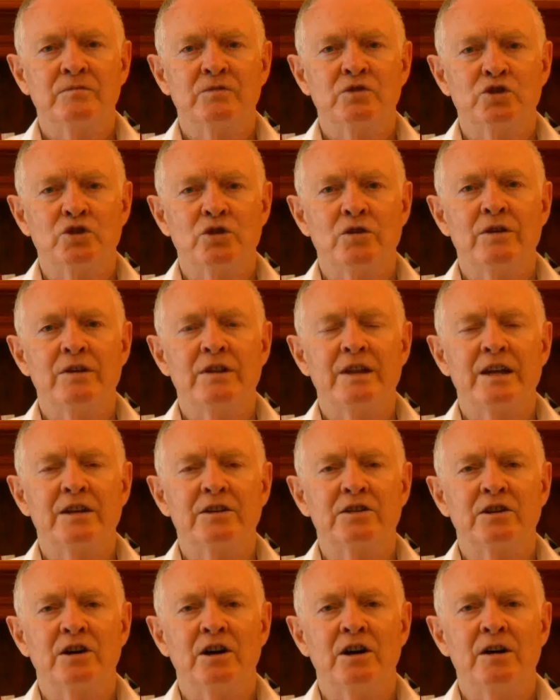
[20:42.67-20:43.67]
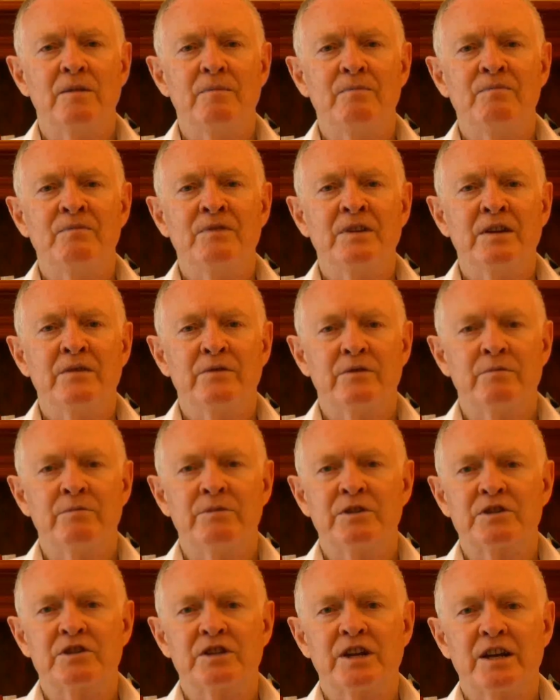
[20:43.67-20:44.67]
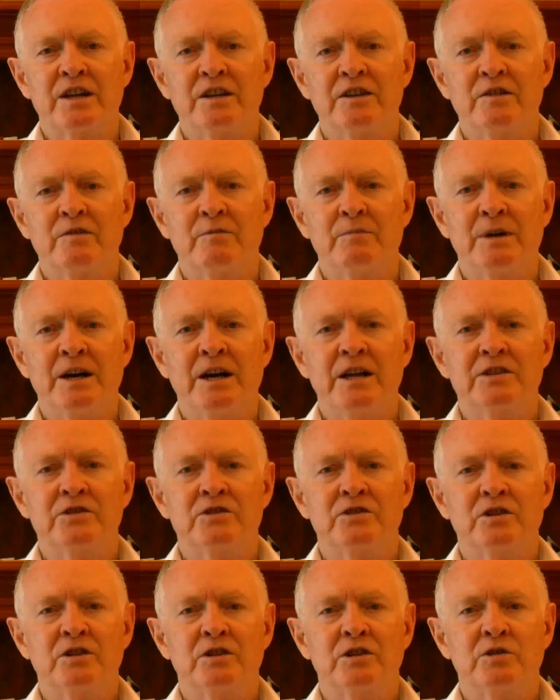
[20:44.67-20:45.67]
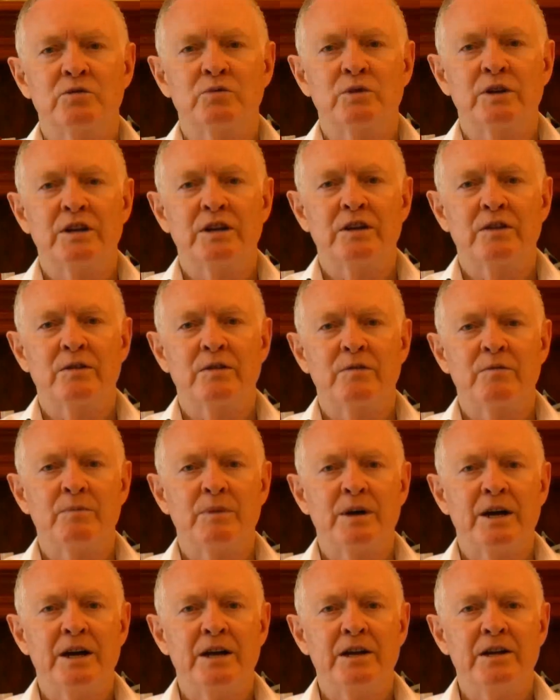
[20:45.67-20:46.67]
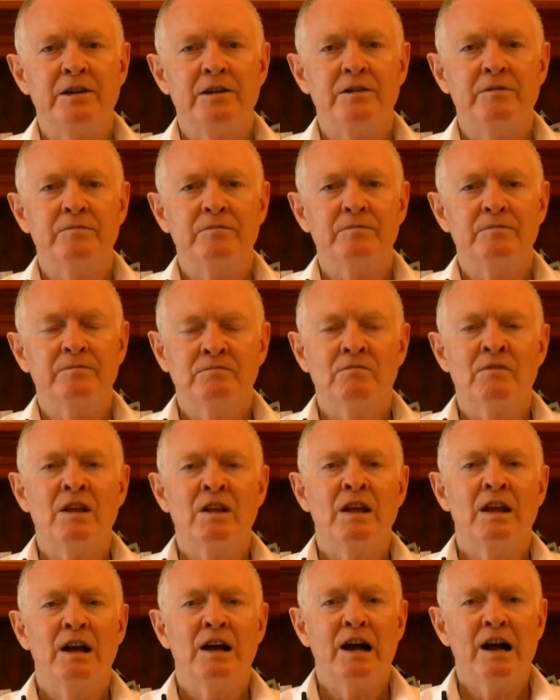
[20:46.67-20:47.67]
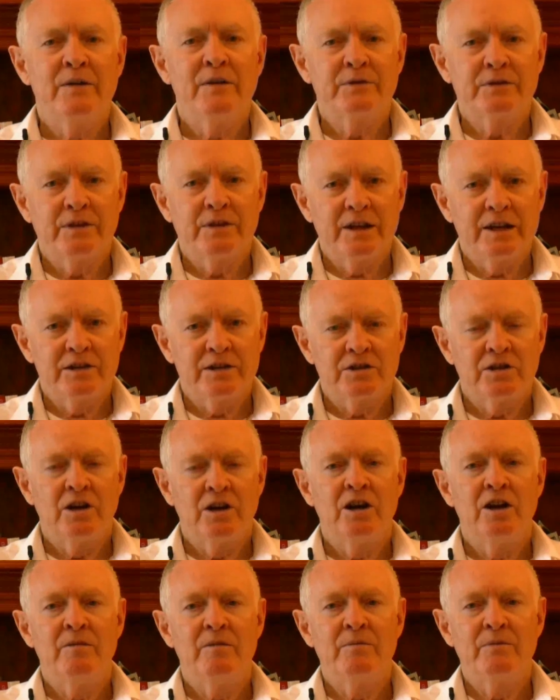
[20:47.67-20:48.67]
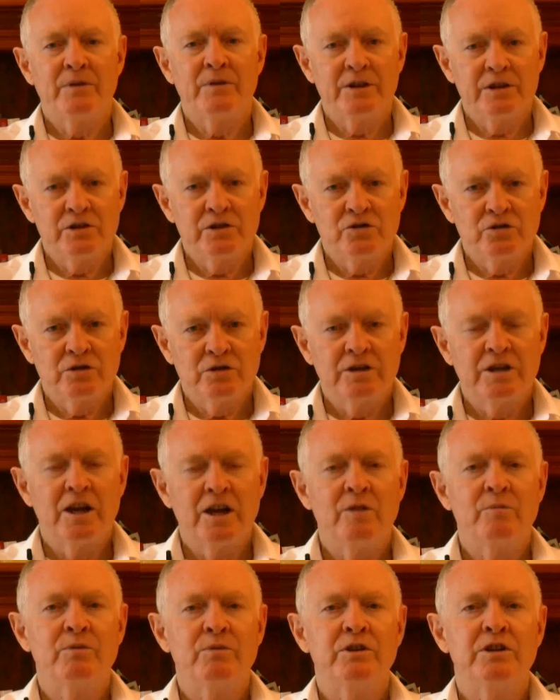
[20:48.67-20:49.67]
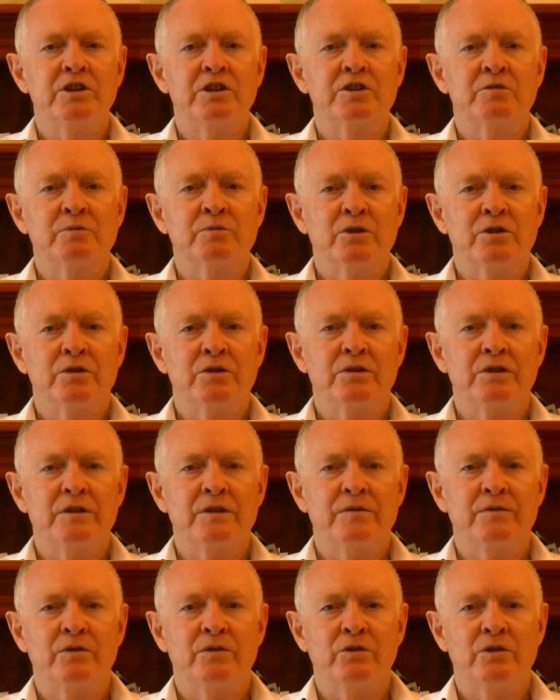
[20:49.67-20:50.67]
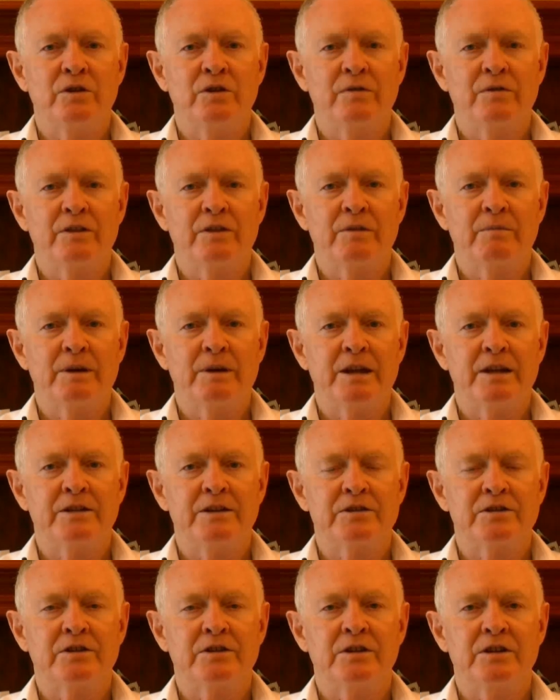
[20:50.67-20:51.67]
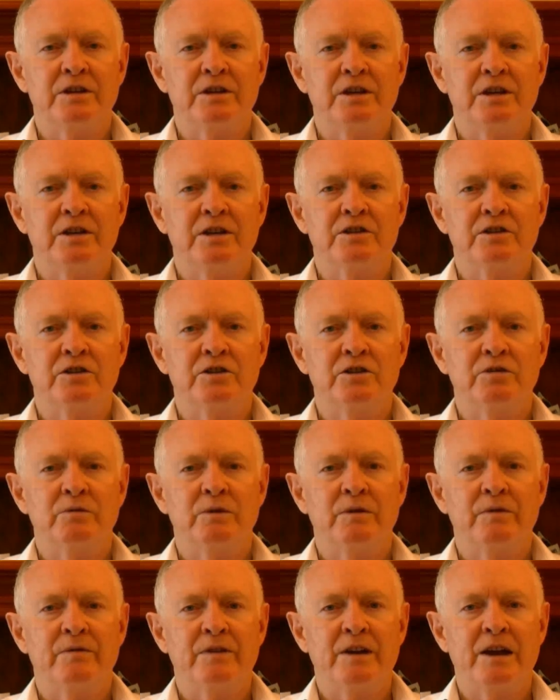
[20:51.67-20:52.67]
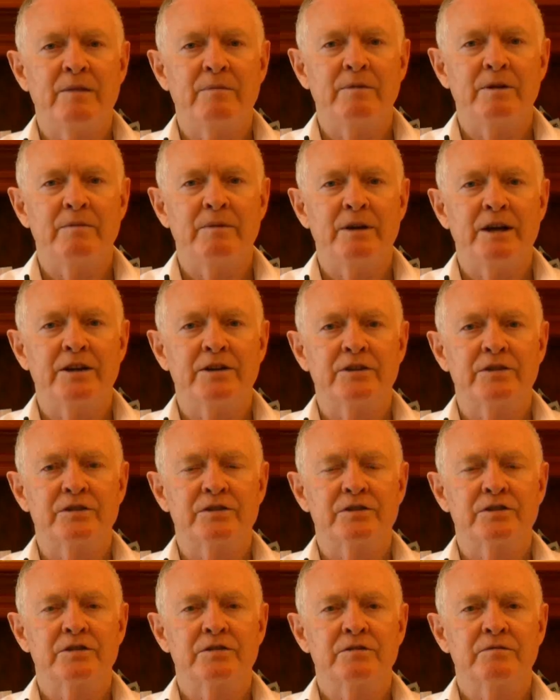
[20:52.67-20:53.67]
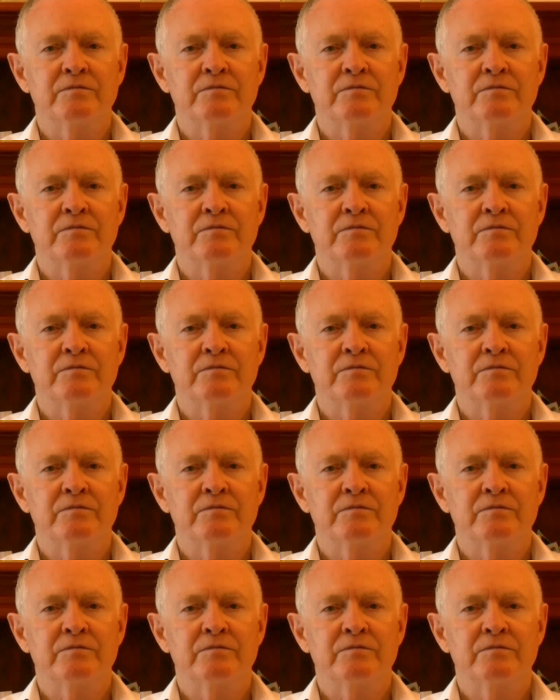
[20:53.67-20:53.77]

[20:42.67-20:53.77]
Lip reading: during that time from the 2nd of March to the 20th of May. After that time, things should go pretty smoothly for you for the balance of the year to do with family matters.